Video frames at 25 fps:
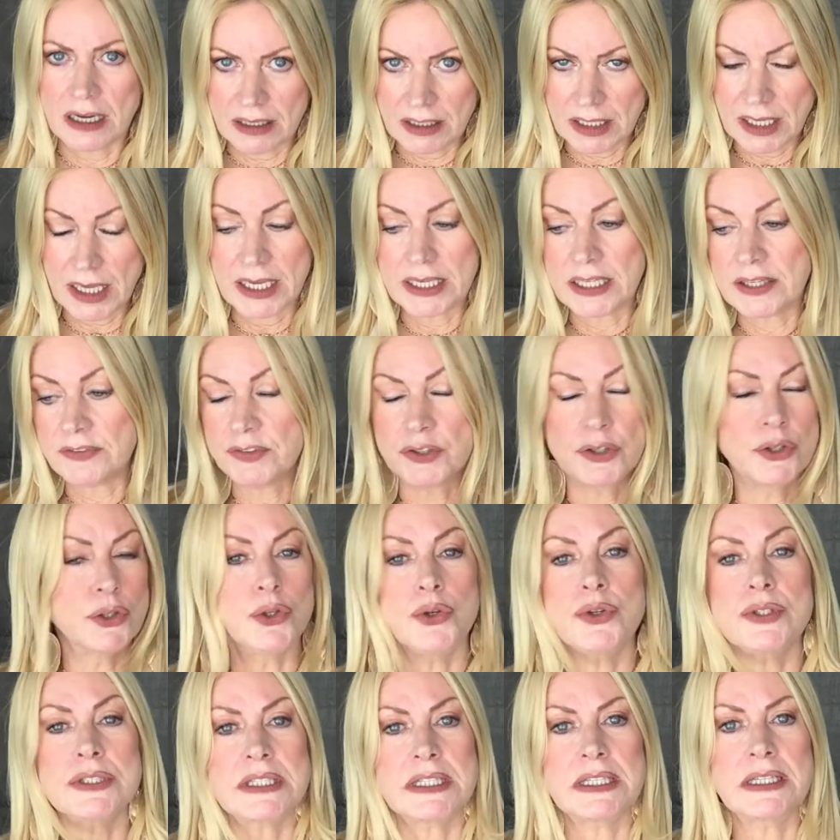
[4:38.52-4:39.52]
And if you're
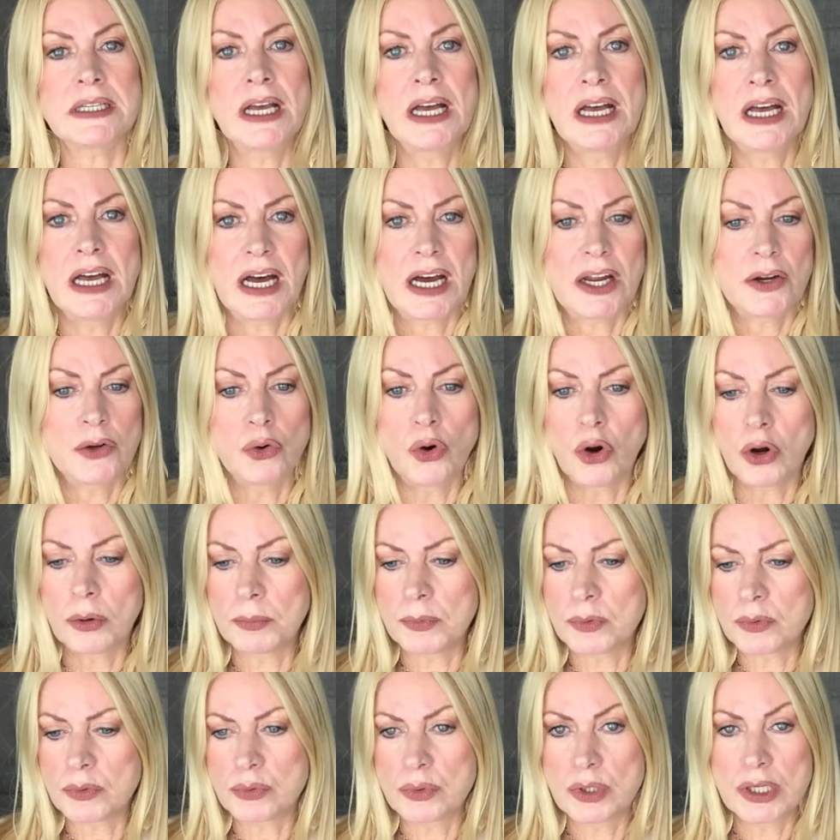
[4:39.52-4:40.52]
using a
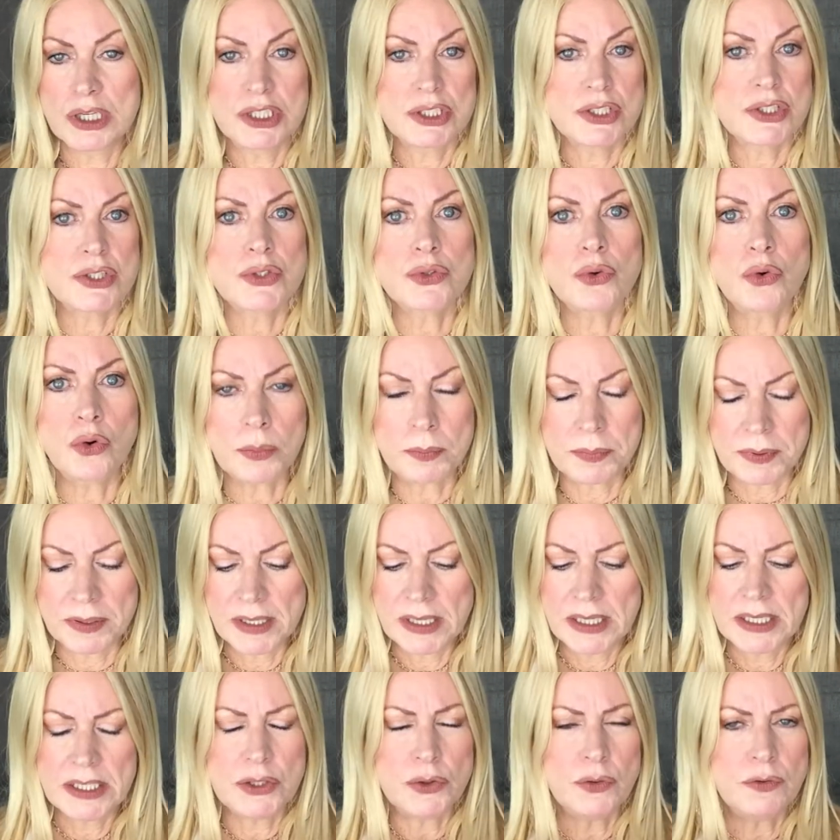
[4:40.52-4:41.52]
normal soap,
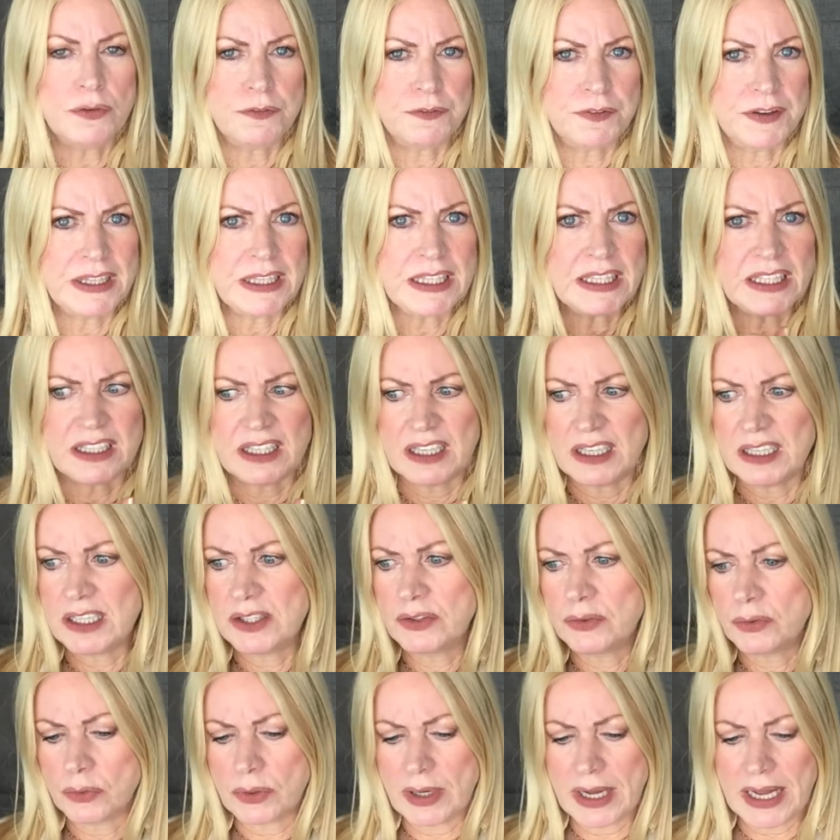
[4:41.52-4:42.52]
you'll feel it, you
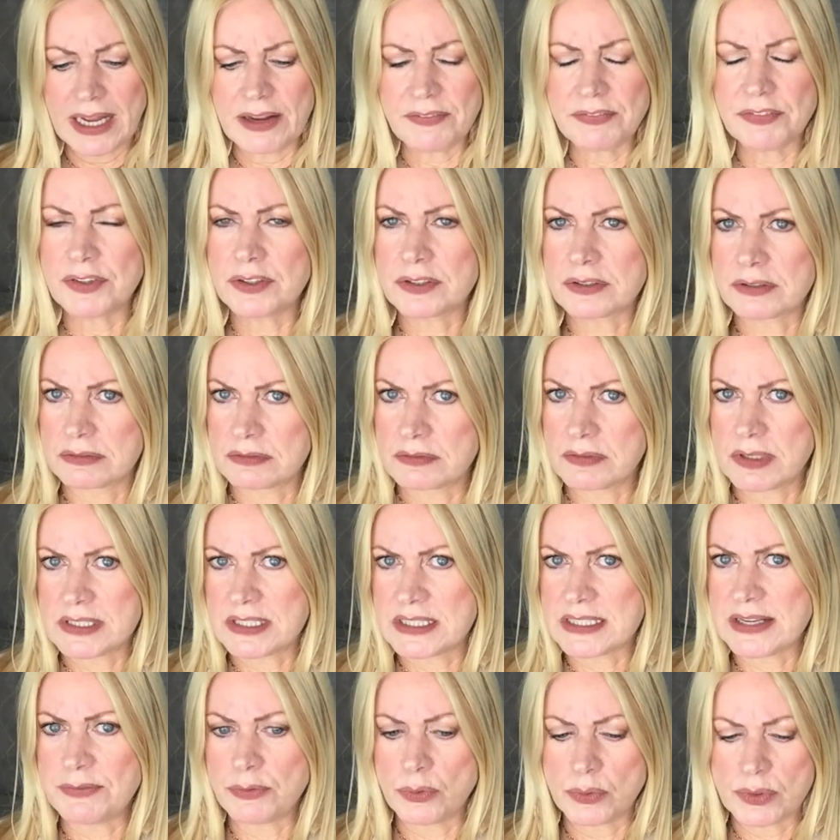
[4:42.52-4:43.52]
know, after
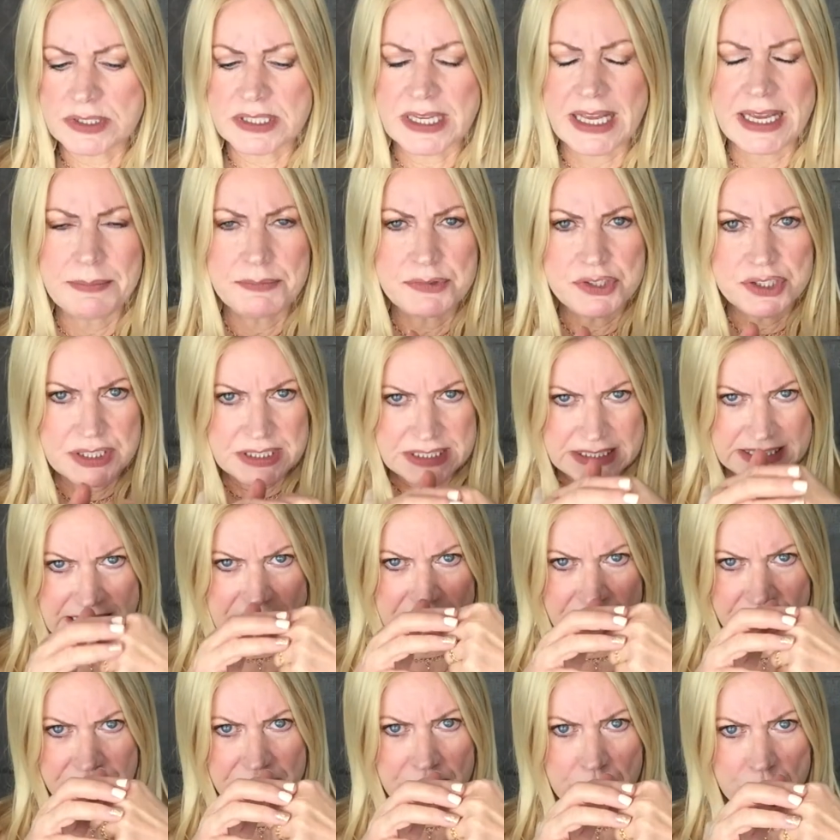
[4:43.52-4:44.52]
several times your
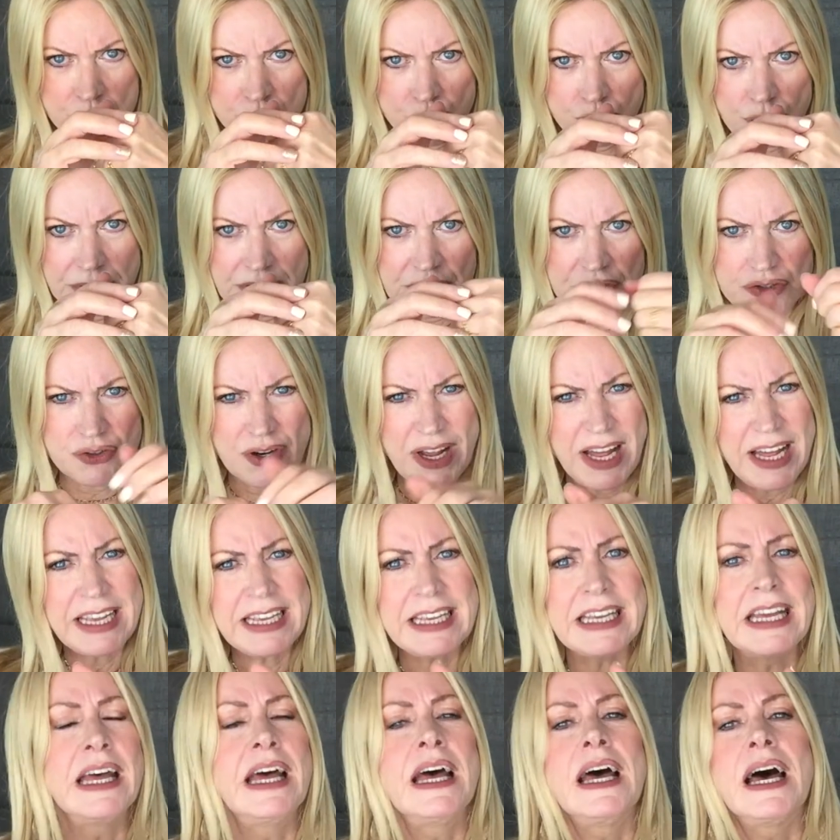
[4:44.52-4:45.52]
skin feels really
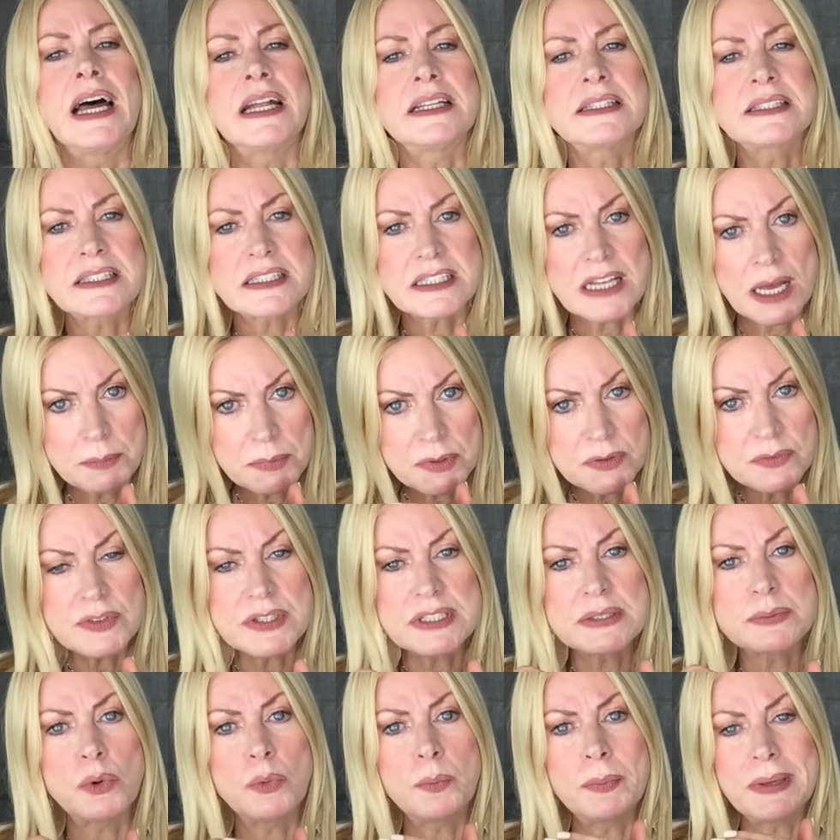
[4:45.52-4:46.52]
dry, and some of
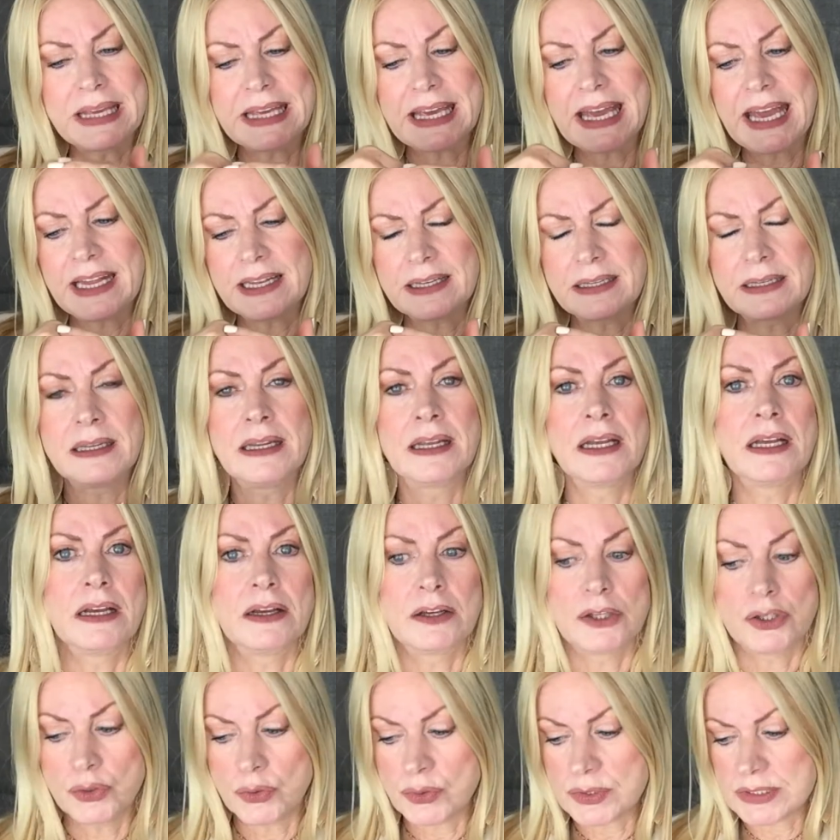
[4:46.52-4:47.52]
us will be getting
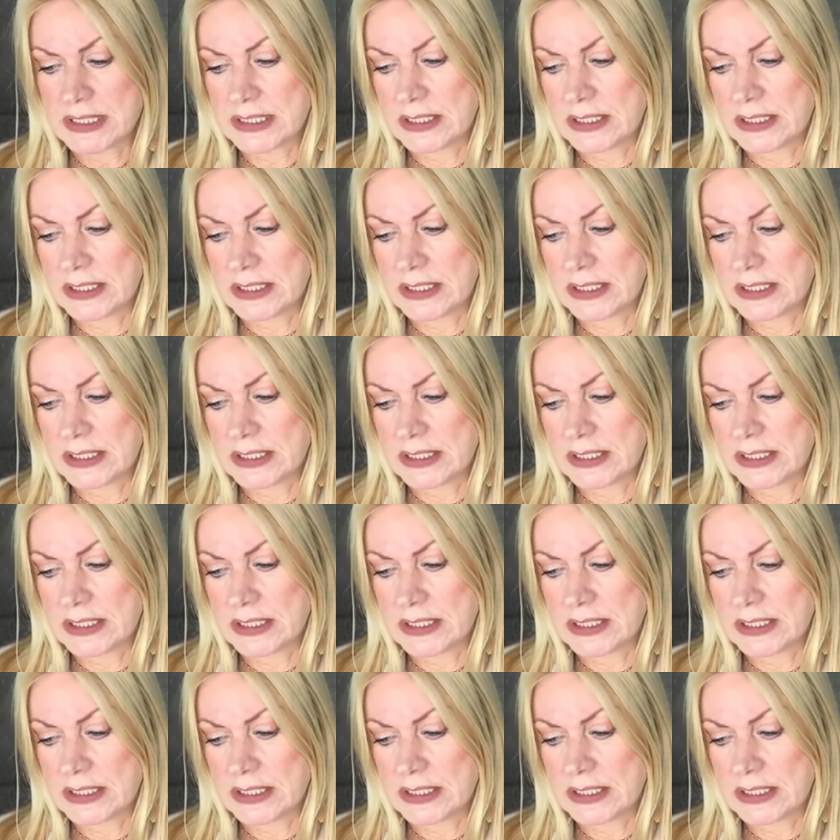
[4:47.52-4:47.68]
these